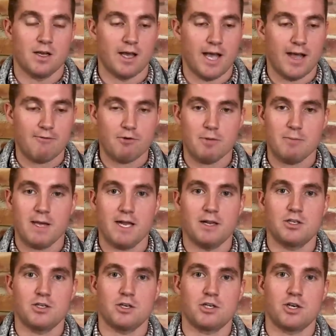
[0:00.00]
Every
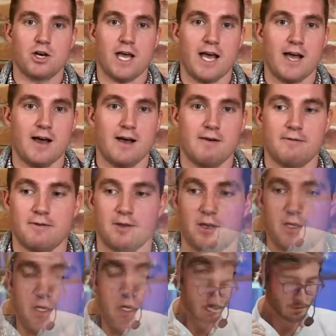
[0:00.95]
manager should have
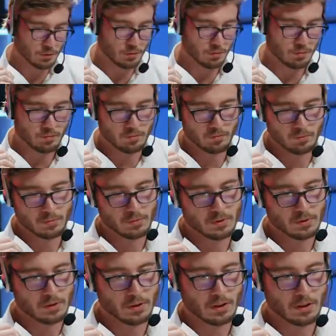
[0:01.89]
a standard format of
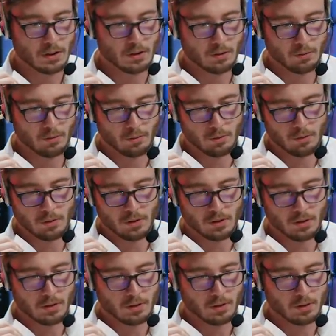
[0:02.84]
how they're reporting to you,
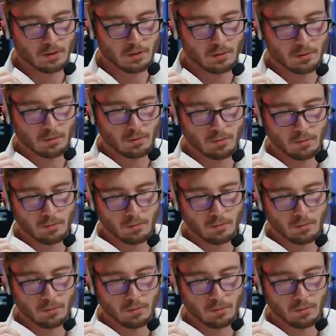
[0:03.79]
whatever their